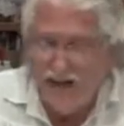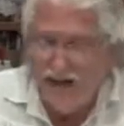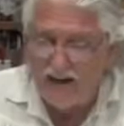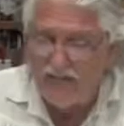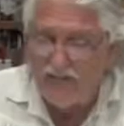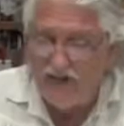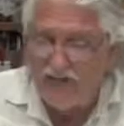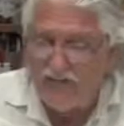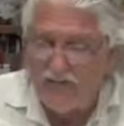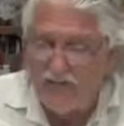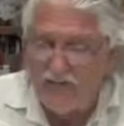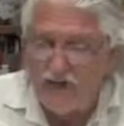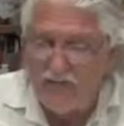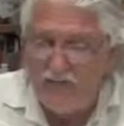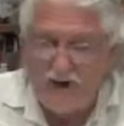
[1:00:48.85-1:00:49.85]
I developed
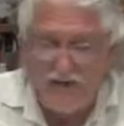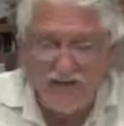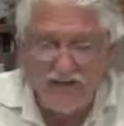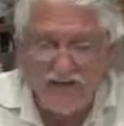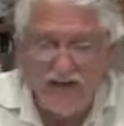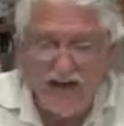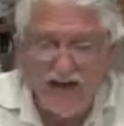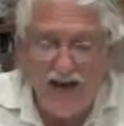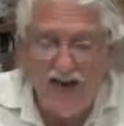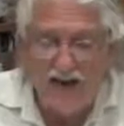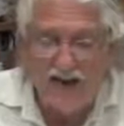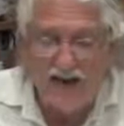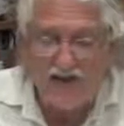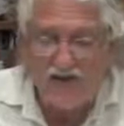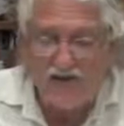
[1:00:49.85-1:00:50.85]
from my mother. She
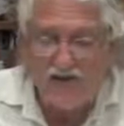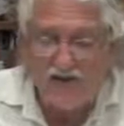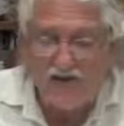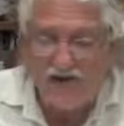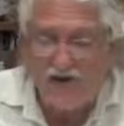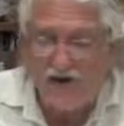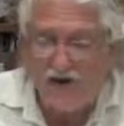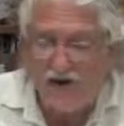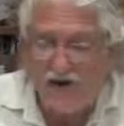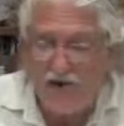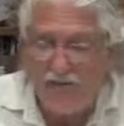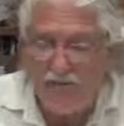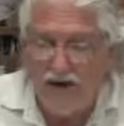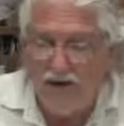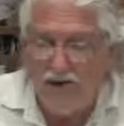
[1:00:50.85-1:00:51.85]
had Hashimoto's as well
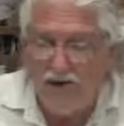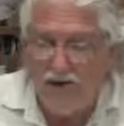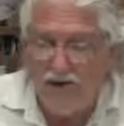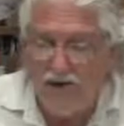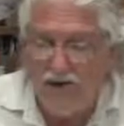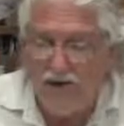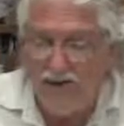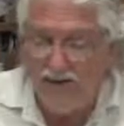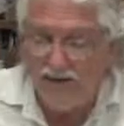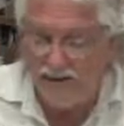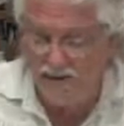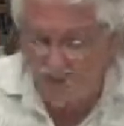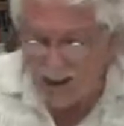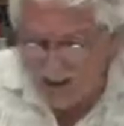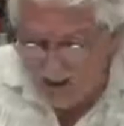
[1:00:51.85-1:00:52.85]
and passed away at age
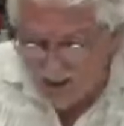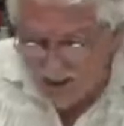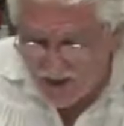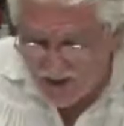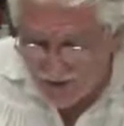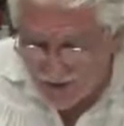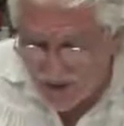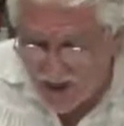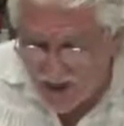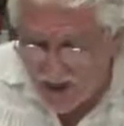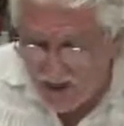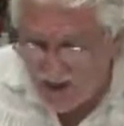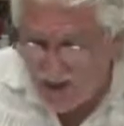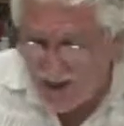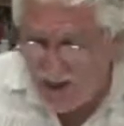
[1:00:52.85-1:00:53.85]

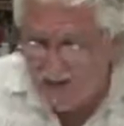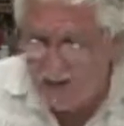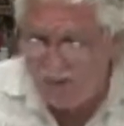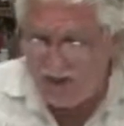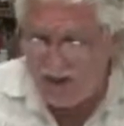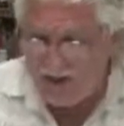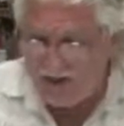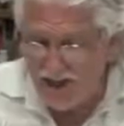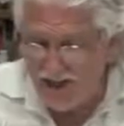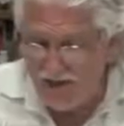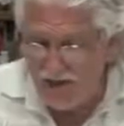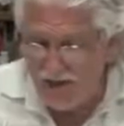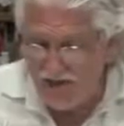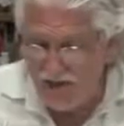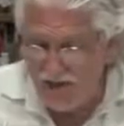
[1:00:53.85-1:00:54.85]
63 from
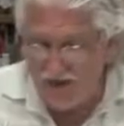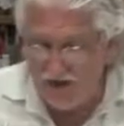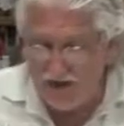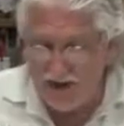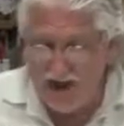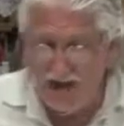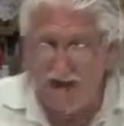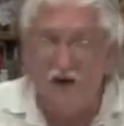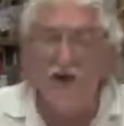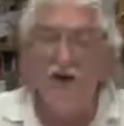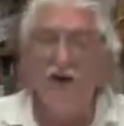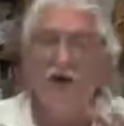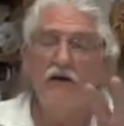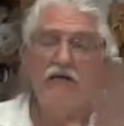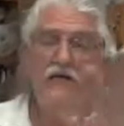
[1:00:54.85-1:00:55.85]
congestive heart failure.
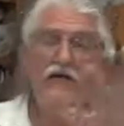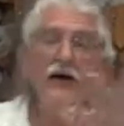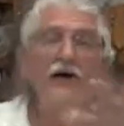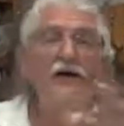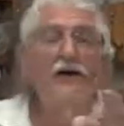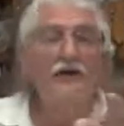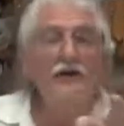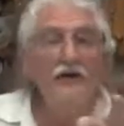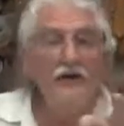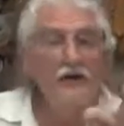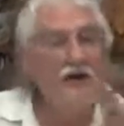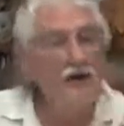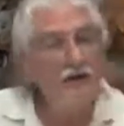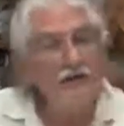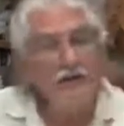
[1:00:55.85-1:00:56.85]
Okay,
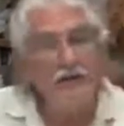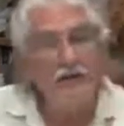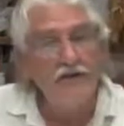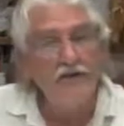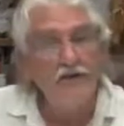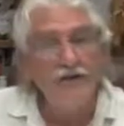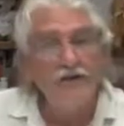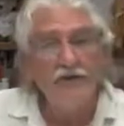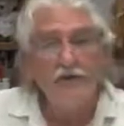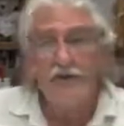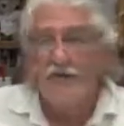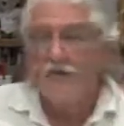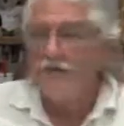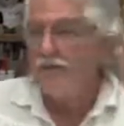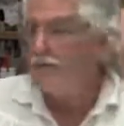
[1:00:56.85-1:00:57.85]
now listen.
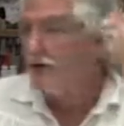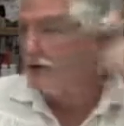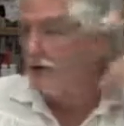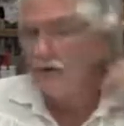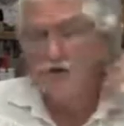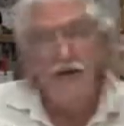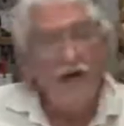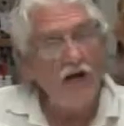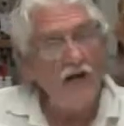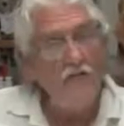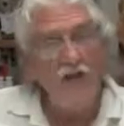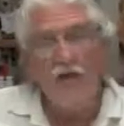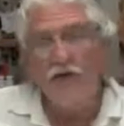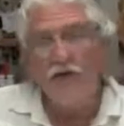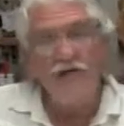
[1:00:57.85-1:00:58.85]
Now you're telling
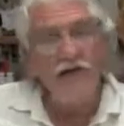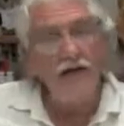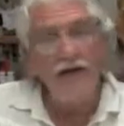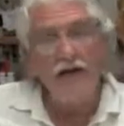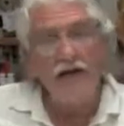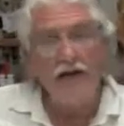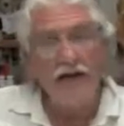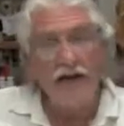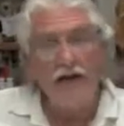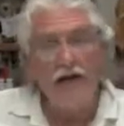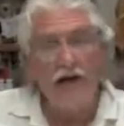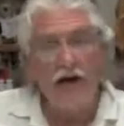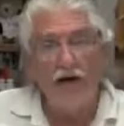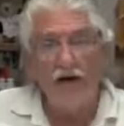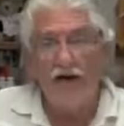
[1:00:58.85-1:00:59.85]
me your genetic line
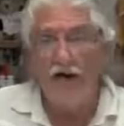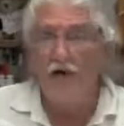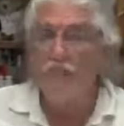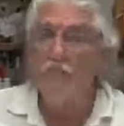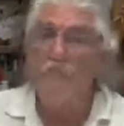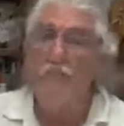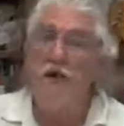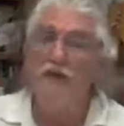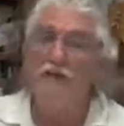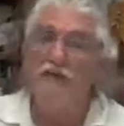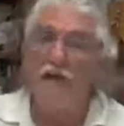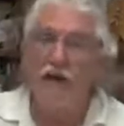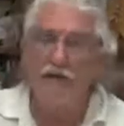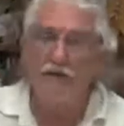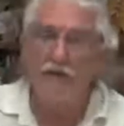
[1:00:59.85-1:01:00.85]
right here, big
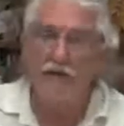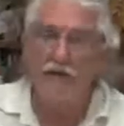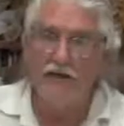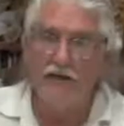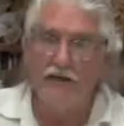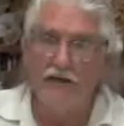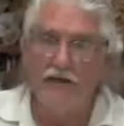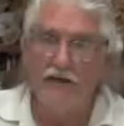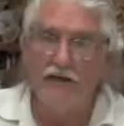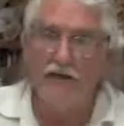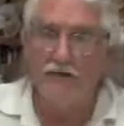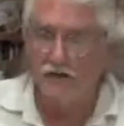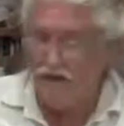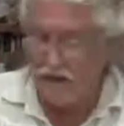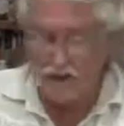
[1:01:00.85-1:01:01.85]
time kidney and
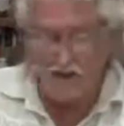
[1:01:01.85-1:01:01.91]
adrenals.